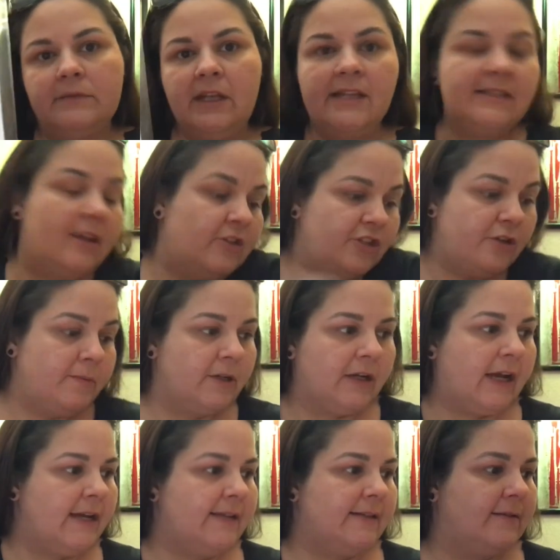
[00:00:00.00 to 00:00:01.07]
It's October,
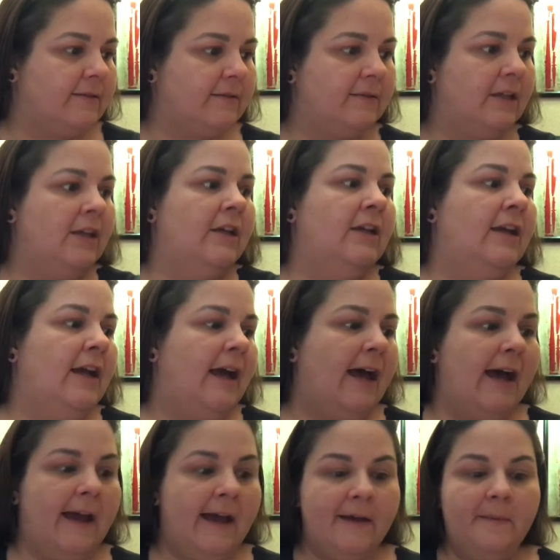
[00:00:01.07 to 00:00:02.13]
guys.
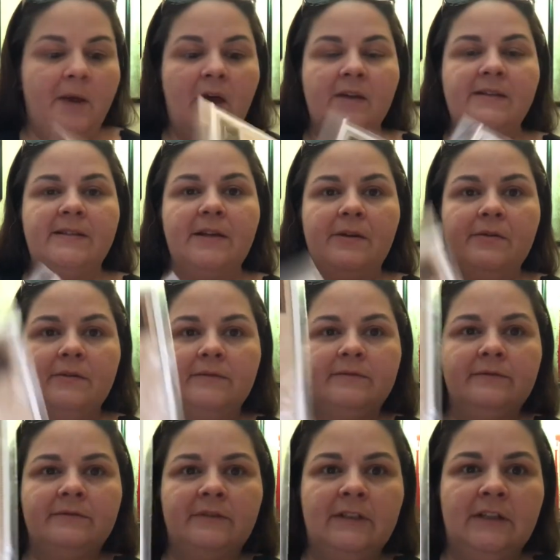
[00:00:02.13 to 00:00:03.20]
Also,
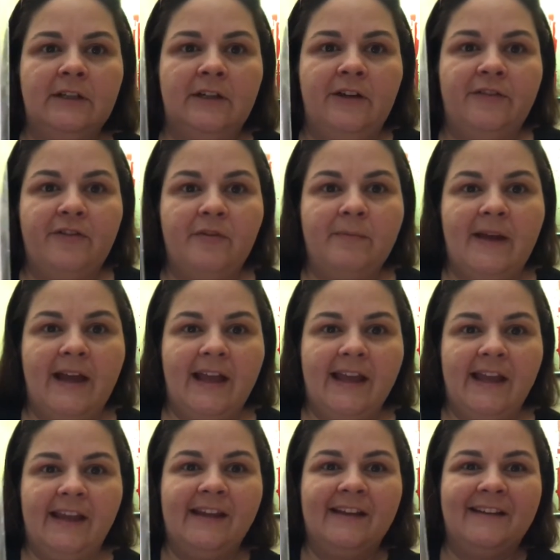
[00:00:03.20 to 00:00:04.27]
for
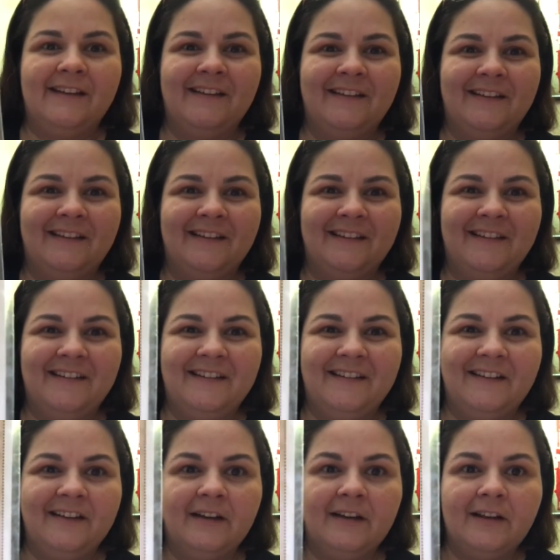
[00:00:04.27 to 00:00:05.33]
my
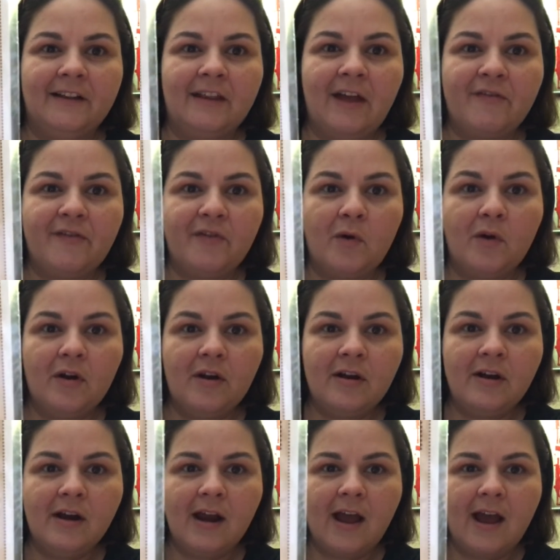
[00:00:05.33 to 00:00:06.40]
love of
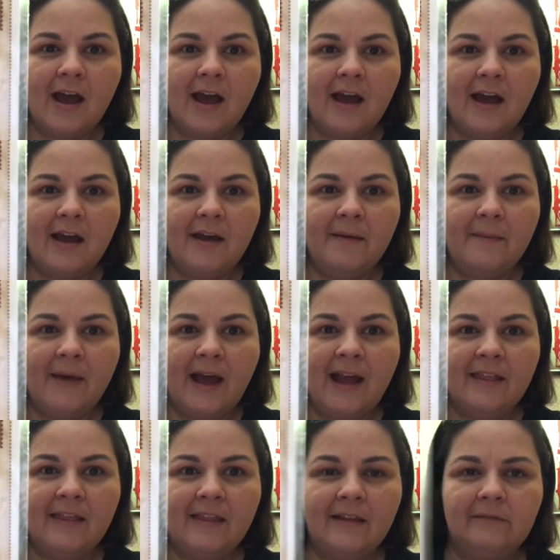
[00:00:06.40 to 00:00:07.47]
horror,
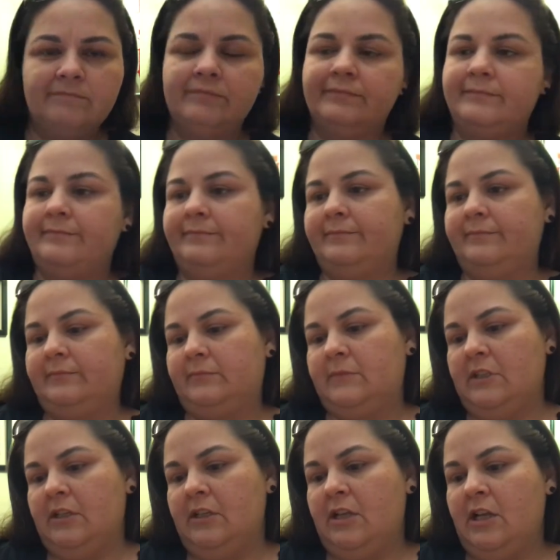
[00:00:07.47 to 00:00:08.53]
I
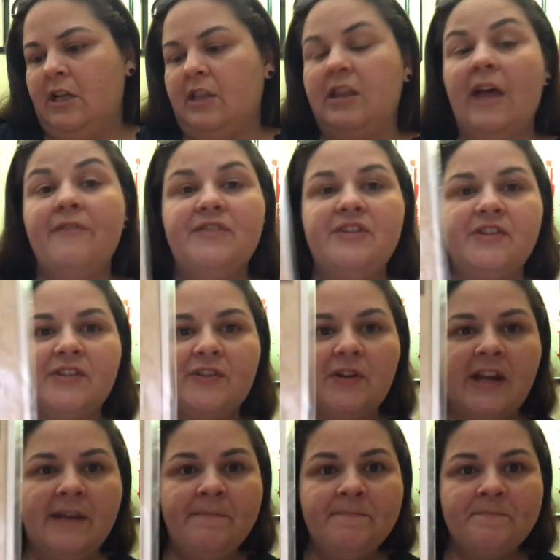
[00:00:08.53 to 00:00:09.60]
love to
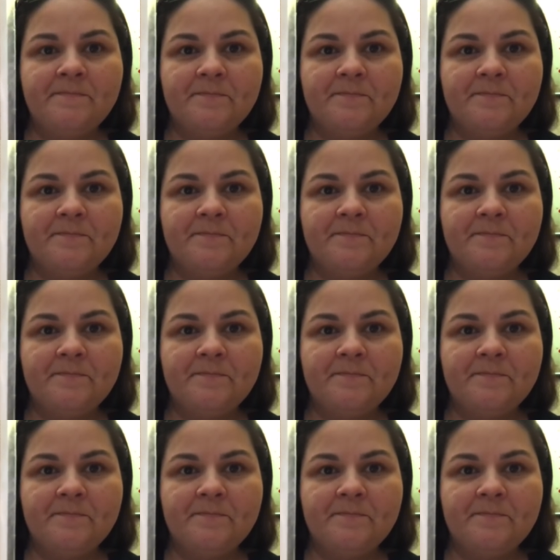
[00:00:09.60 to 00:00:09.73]
scream.